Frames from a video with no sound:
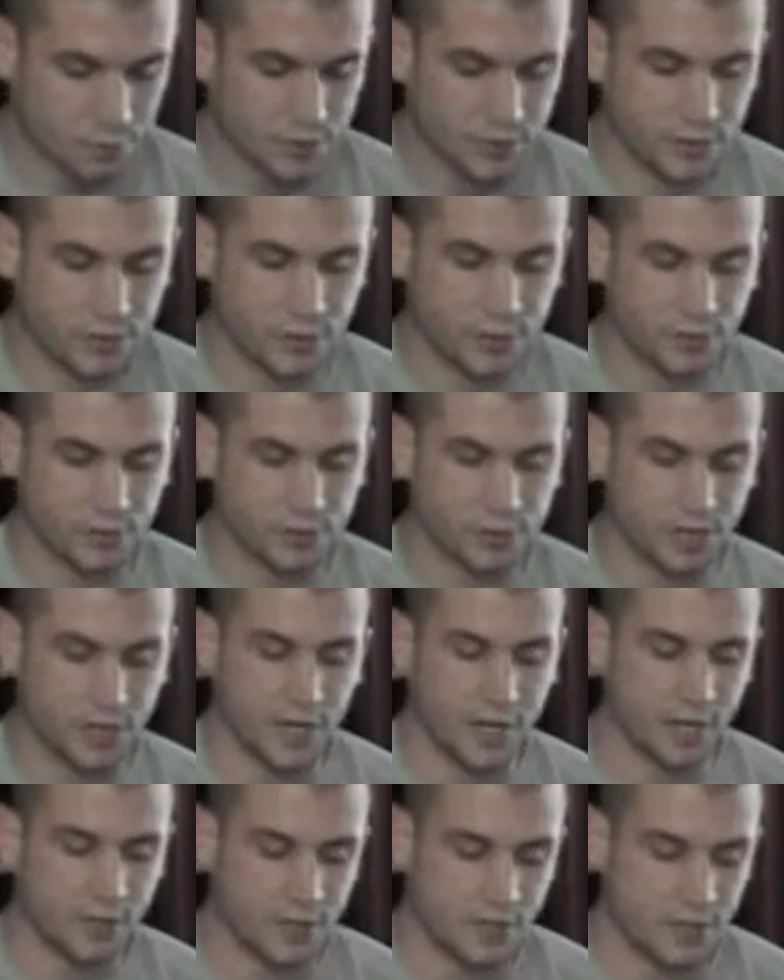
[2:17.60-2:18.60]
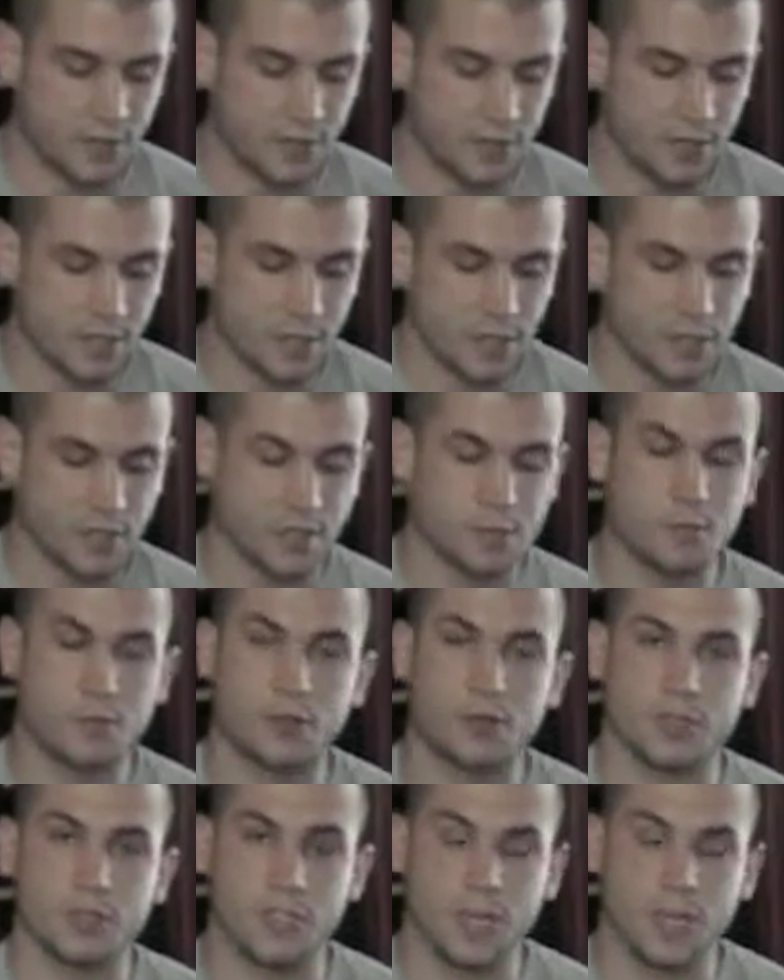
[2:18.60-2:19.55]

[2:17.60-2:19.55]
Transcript: Researchers Anderson and Escobar